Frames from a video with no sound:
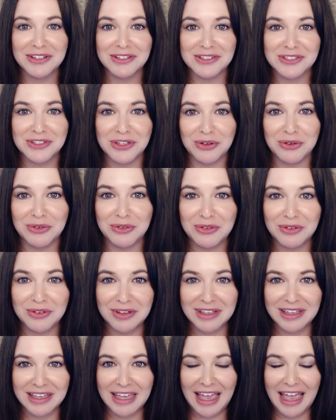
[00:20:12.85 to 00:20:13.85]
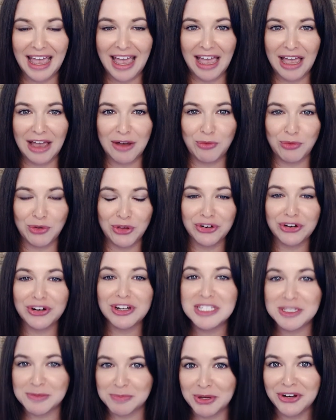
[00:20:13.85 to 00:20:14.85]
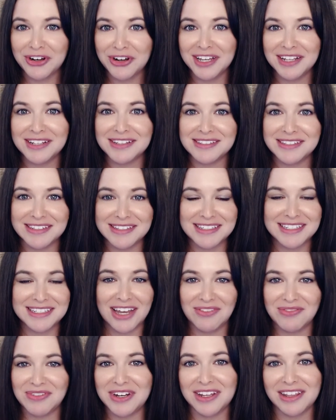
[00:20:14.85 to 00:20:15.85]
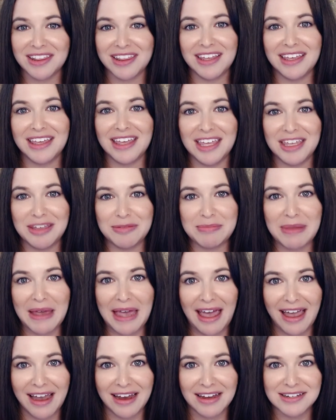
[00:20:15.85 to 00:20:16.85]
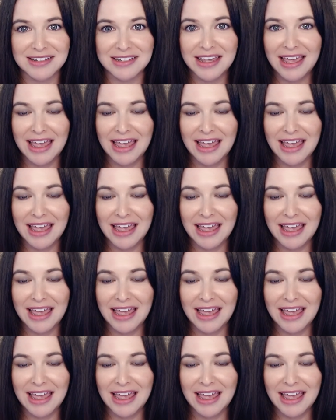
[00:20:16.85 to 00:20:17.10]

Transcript: So your experiences definitely impact